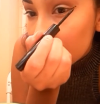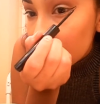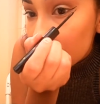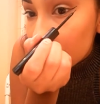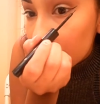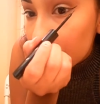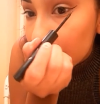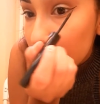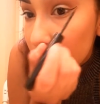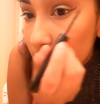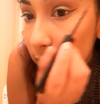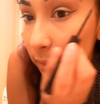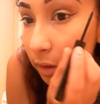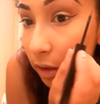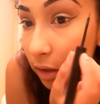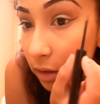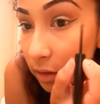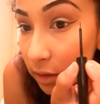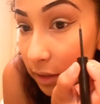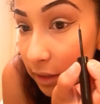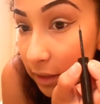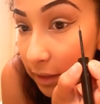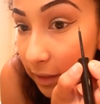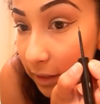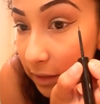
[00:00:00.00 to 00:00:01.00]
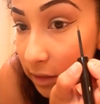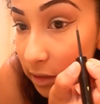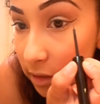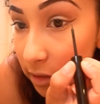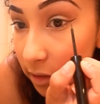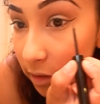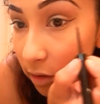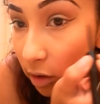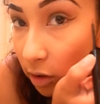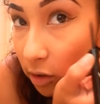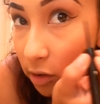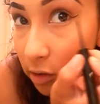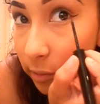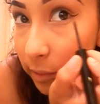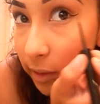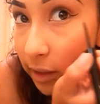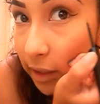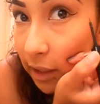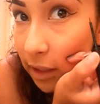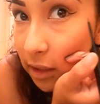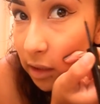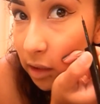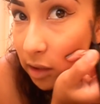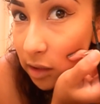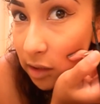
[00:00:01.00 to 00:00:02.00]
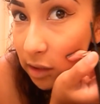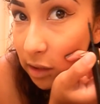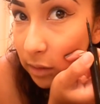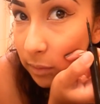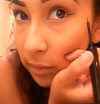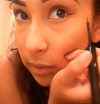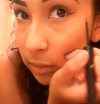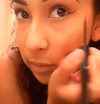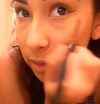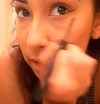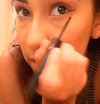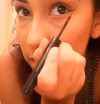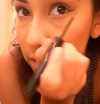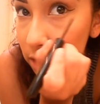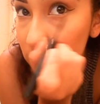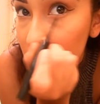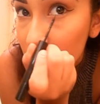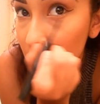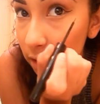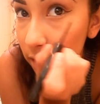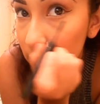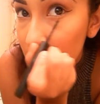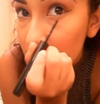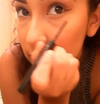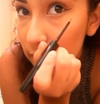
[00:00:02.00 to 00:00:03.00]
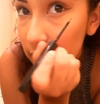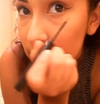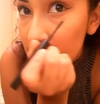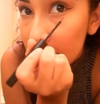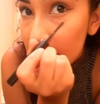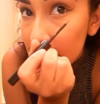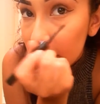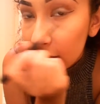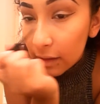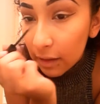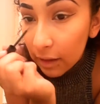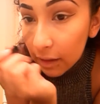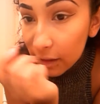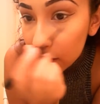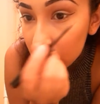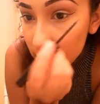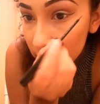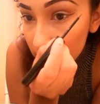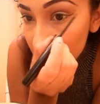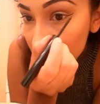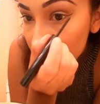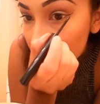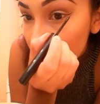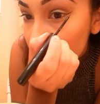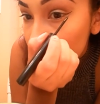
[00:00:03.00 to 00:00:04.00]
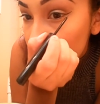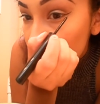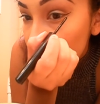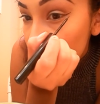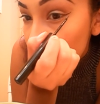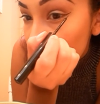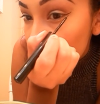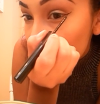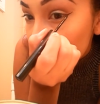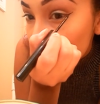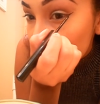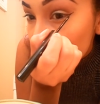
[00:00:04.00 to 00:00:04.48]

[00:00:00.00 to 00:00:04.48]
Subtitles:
but I'm not connecting it all the way at the tip. I'm going to start kinda in the middle.